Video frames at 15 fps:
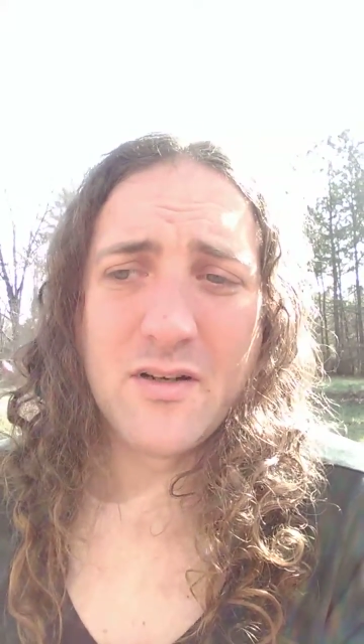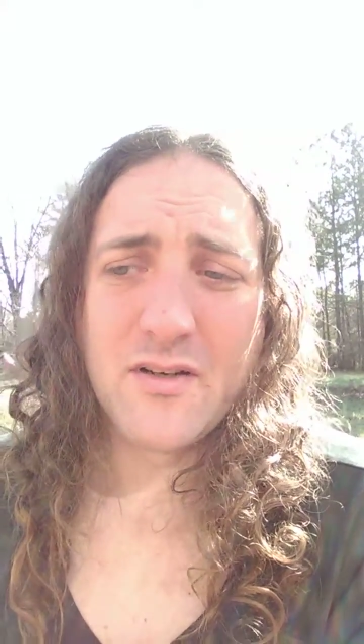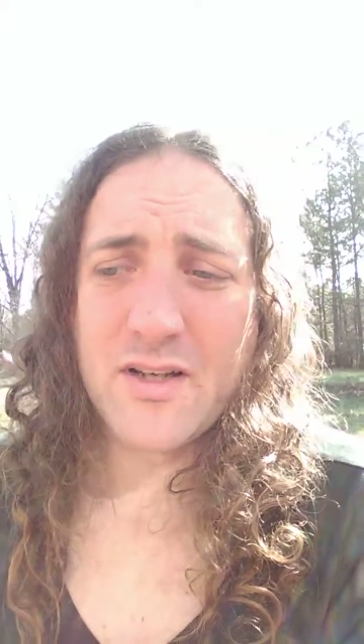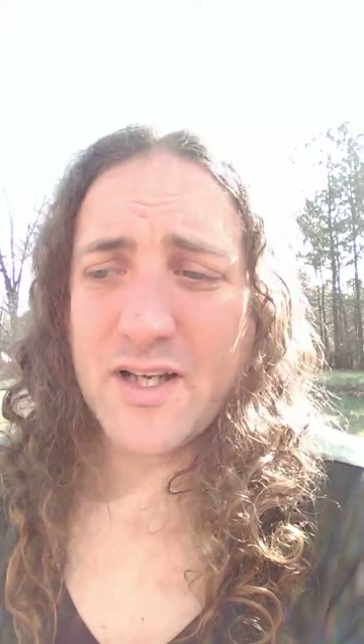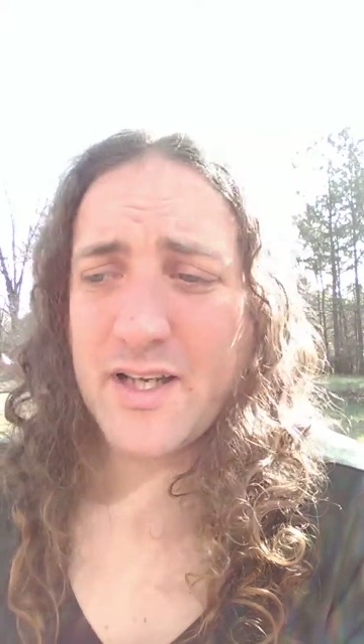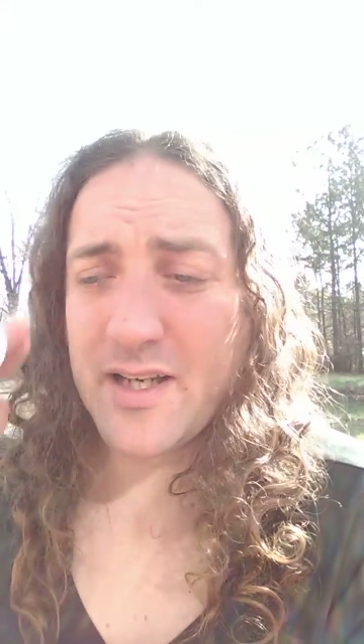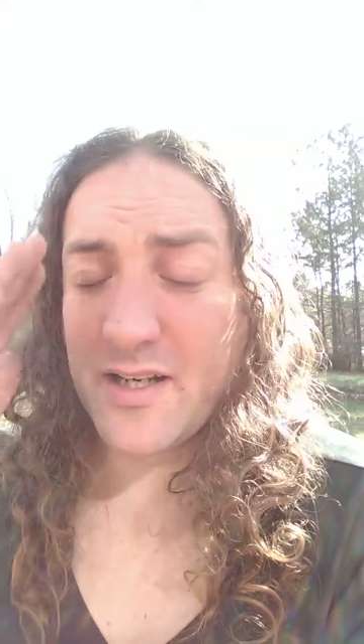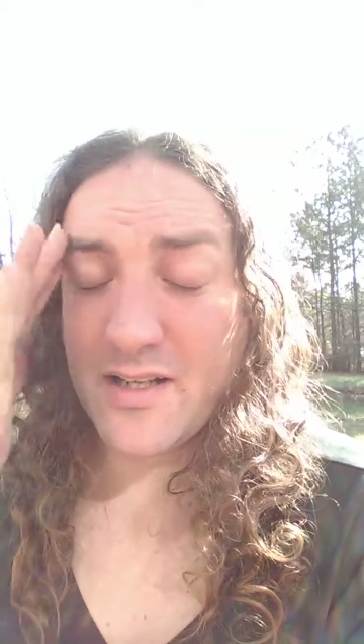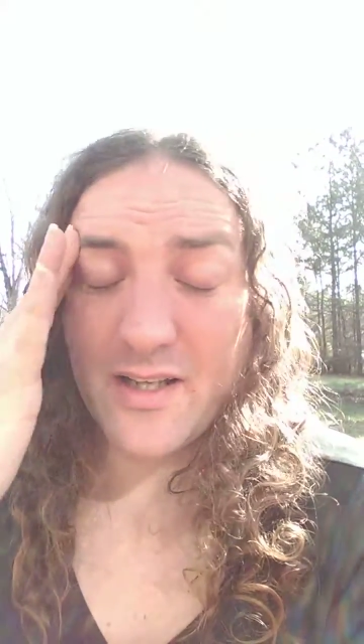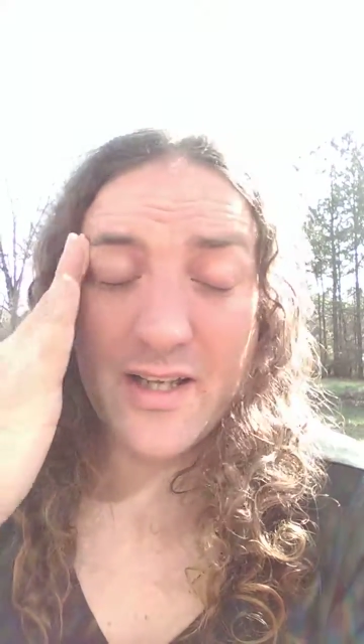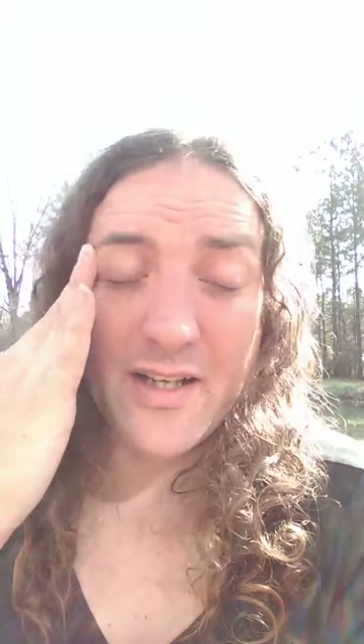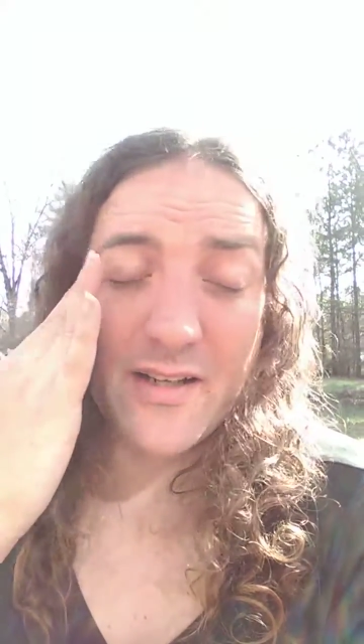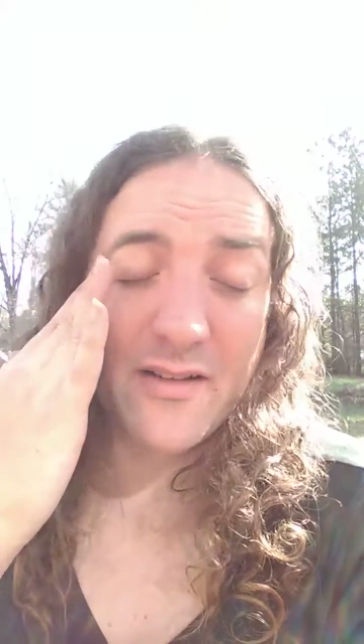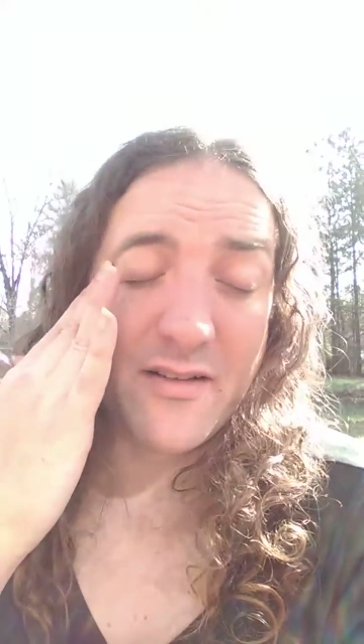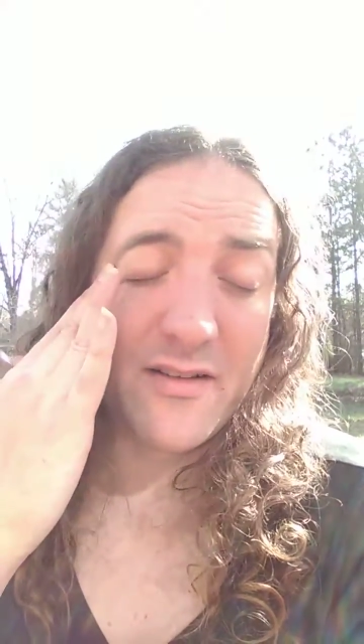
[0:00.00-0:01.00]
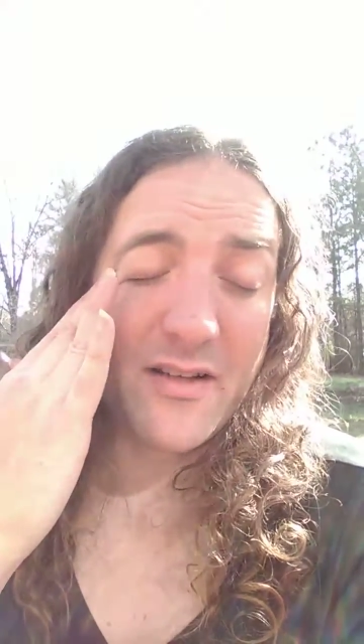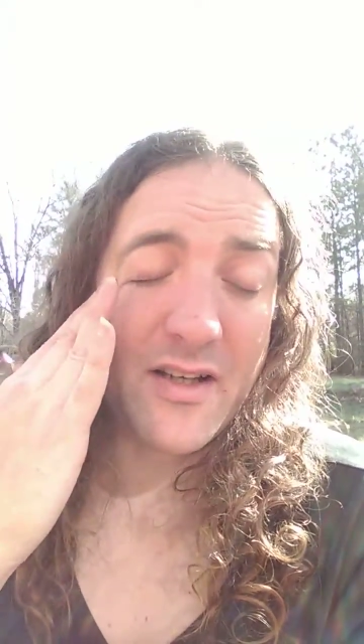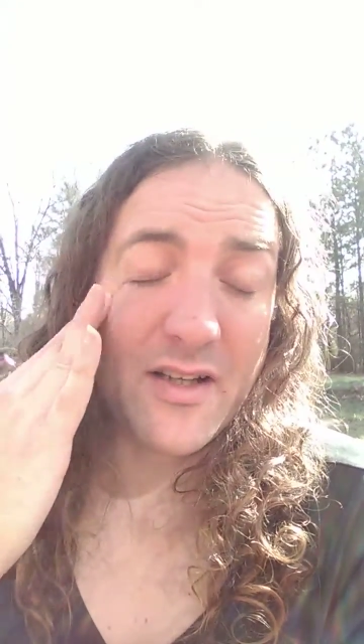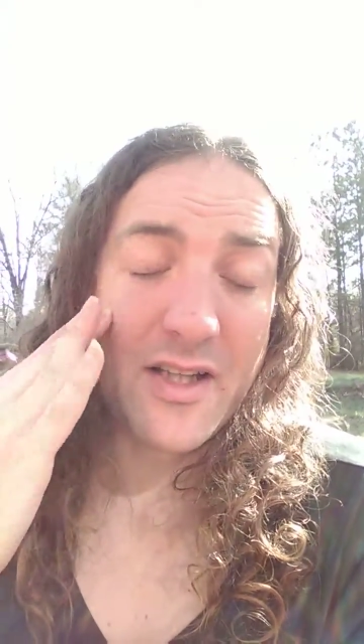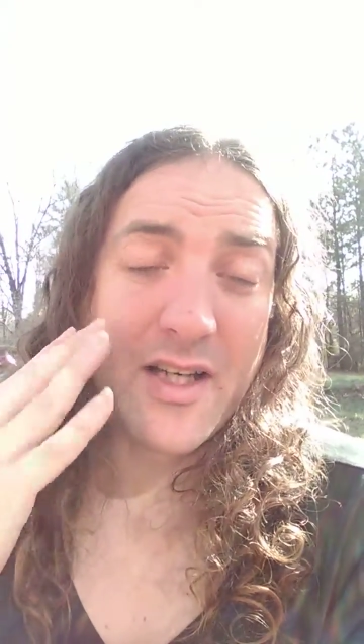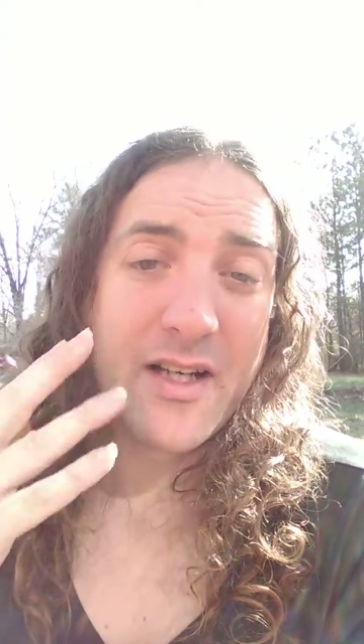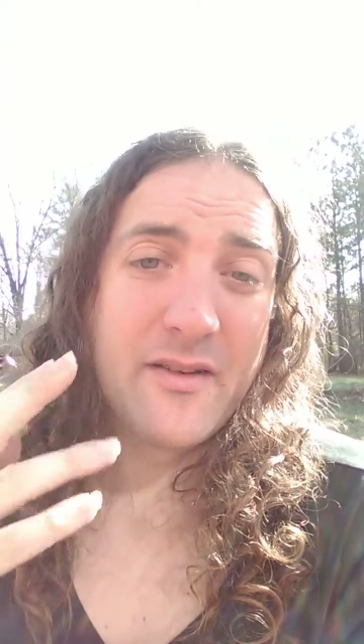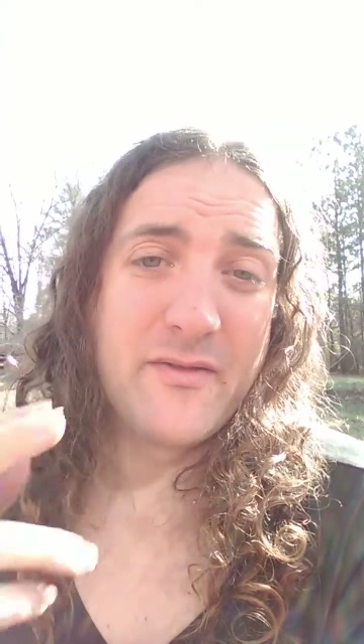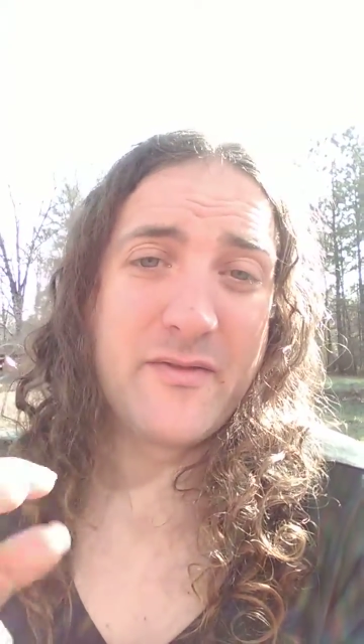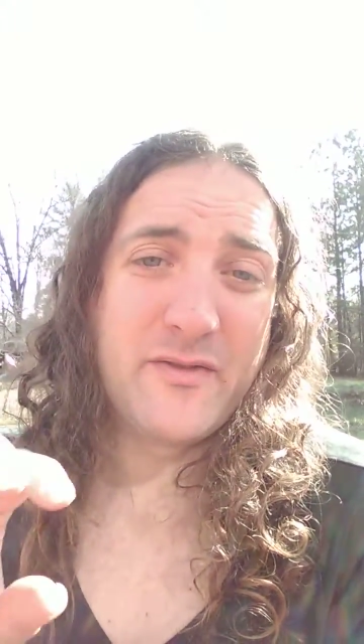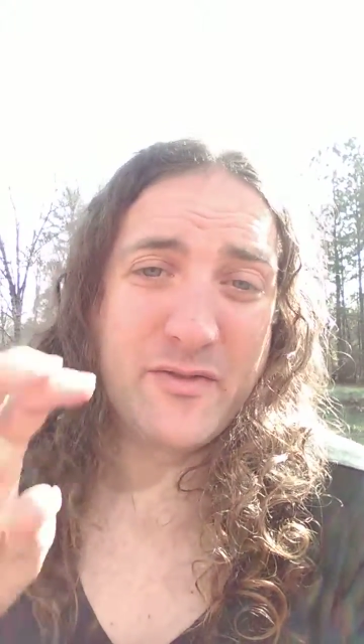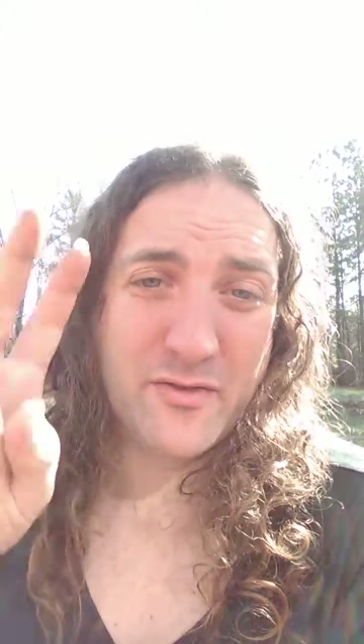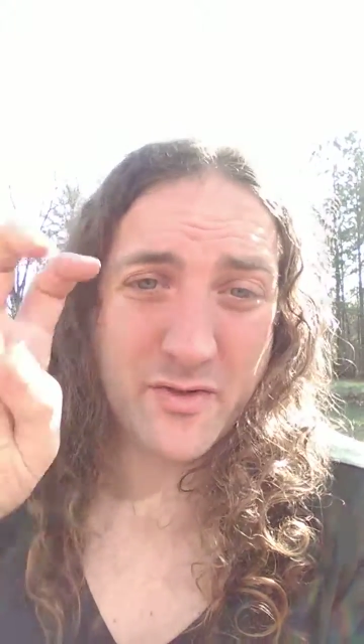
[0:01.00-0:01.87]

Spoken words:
Okay, and a lot of